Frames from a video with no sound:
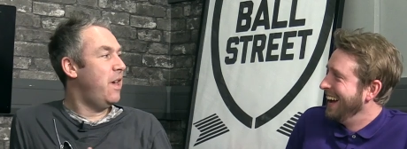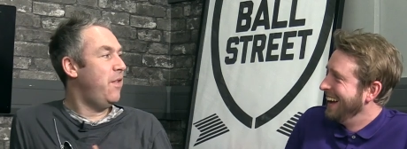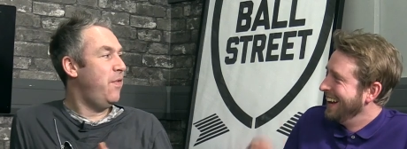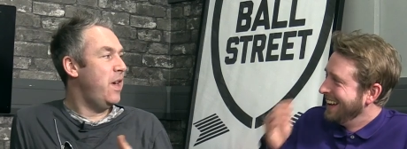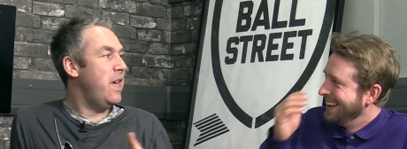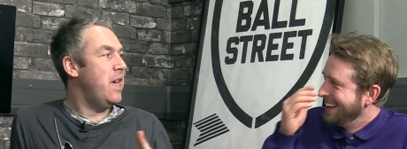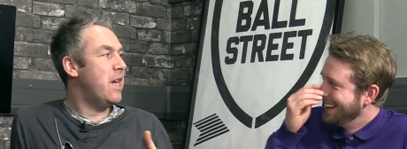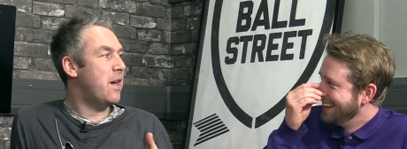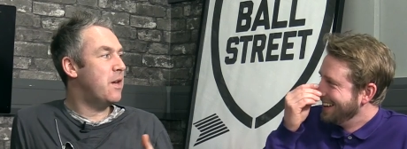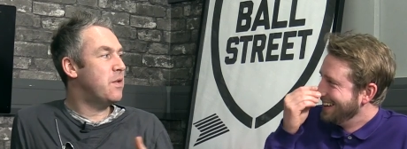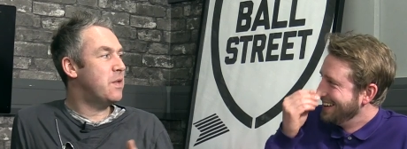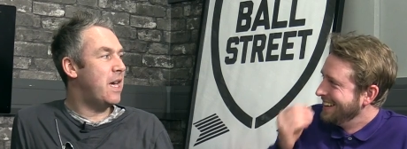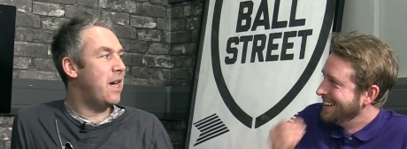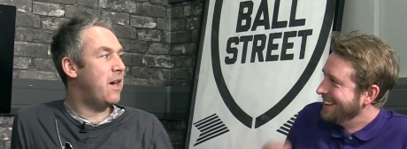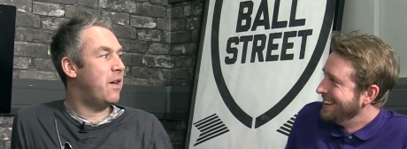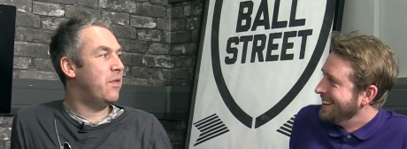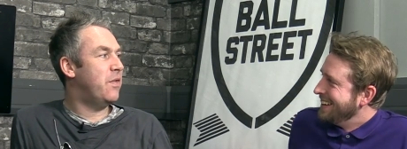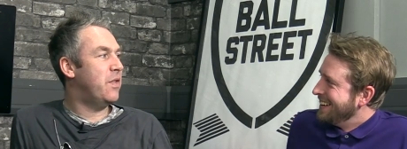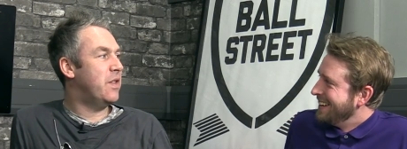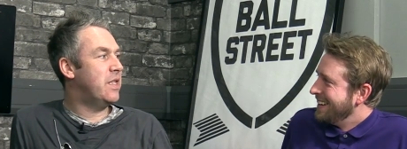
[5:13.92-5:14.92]
Speaker 1: if he goes
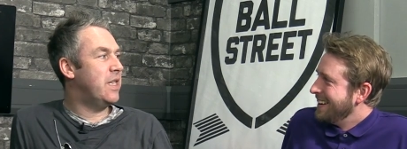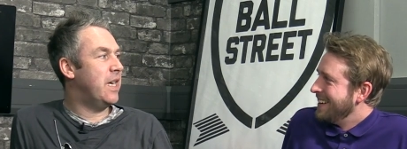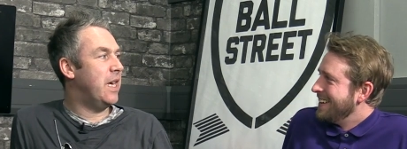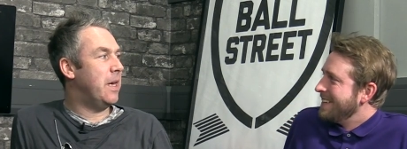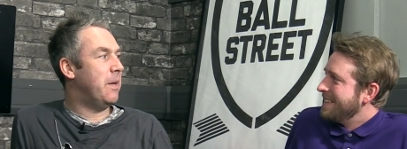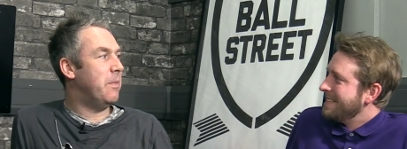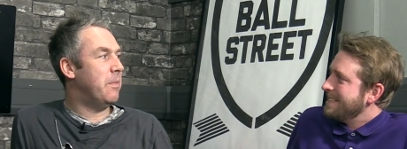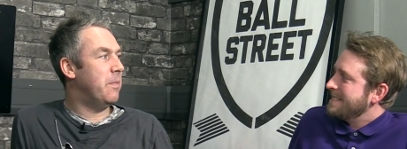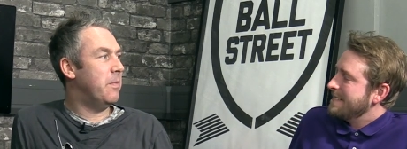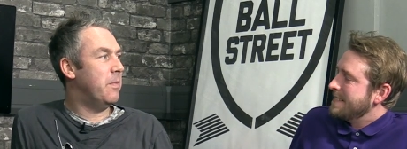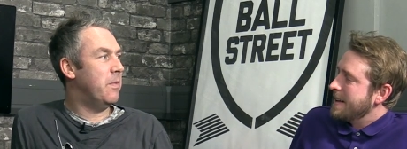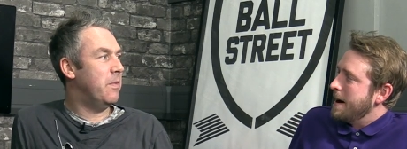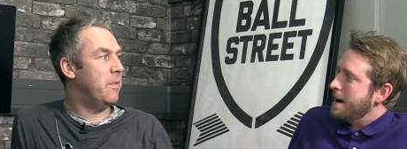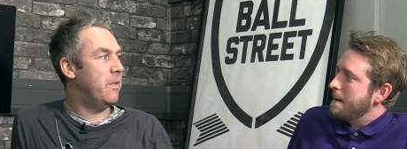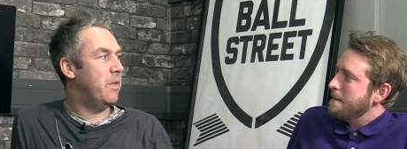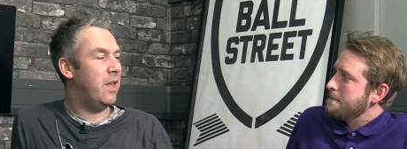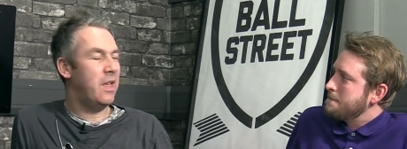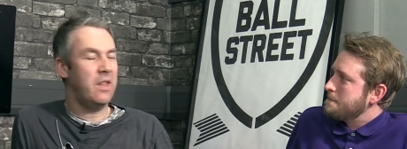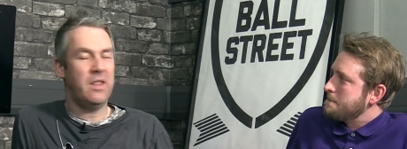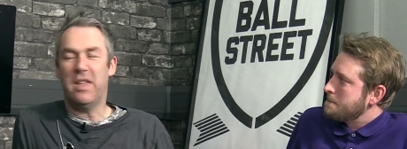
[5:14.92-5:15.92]
out of the team,
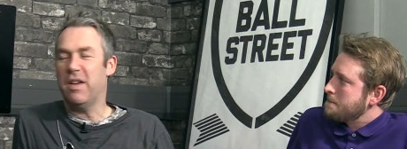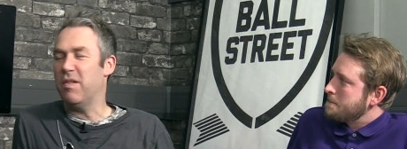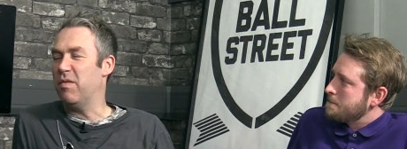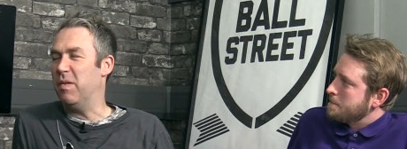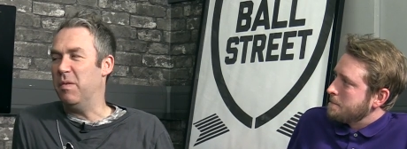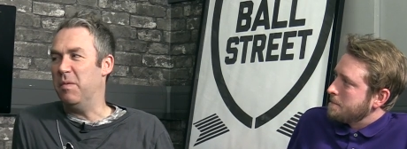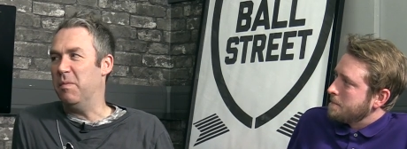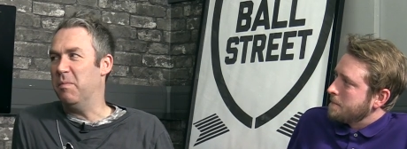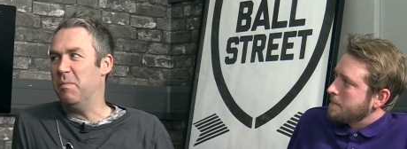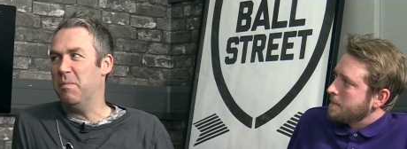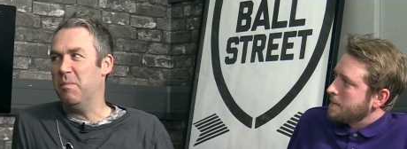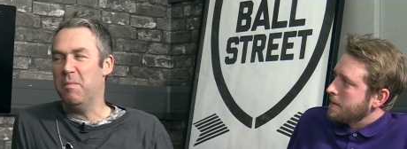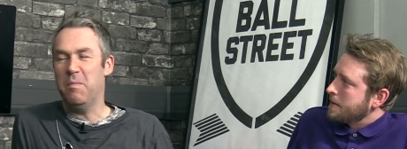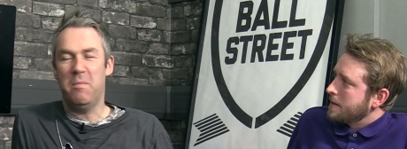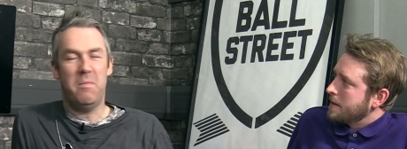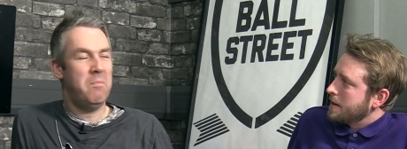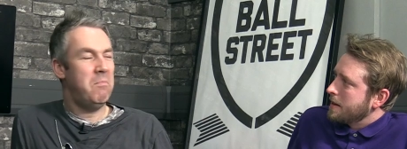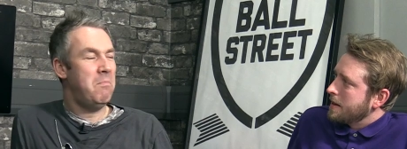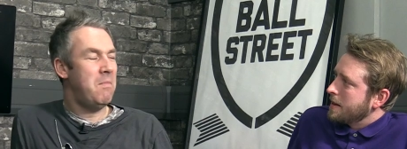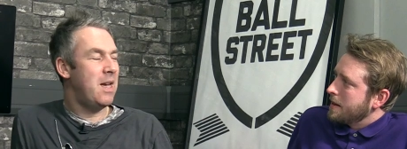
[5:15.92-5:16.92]
yeah. that they're in
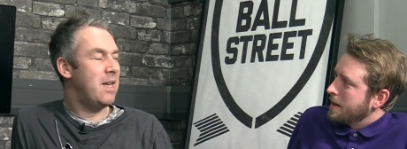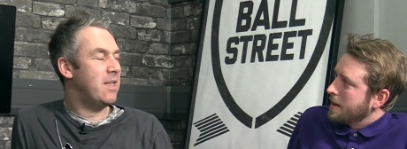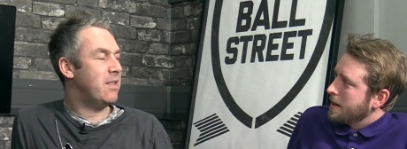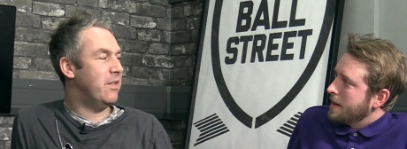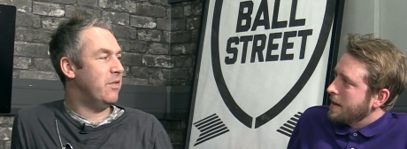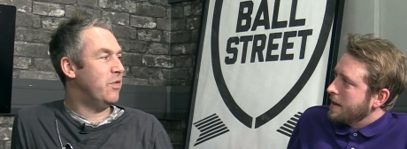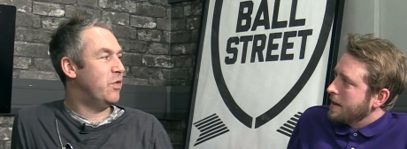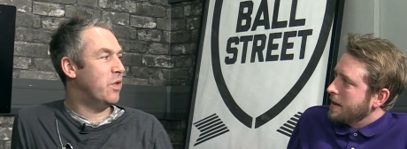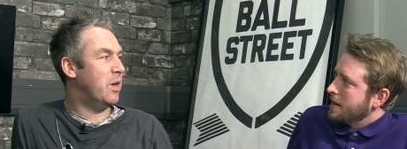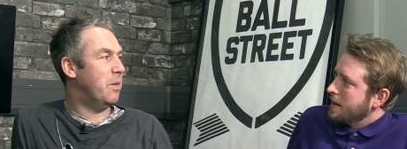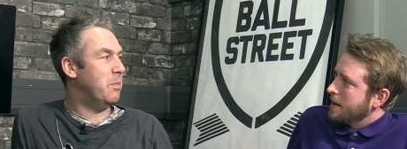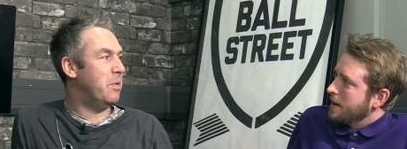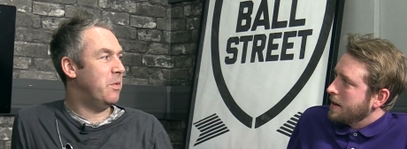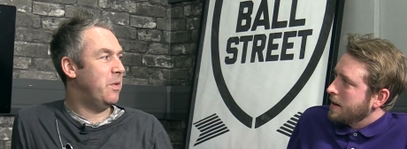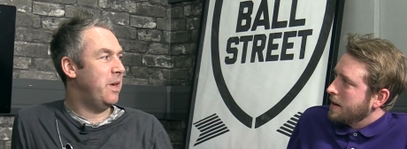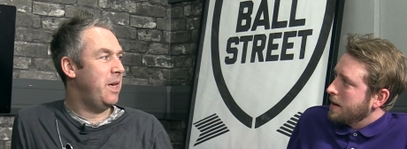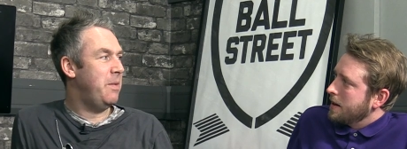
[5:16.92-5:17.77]
massive trouble.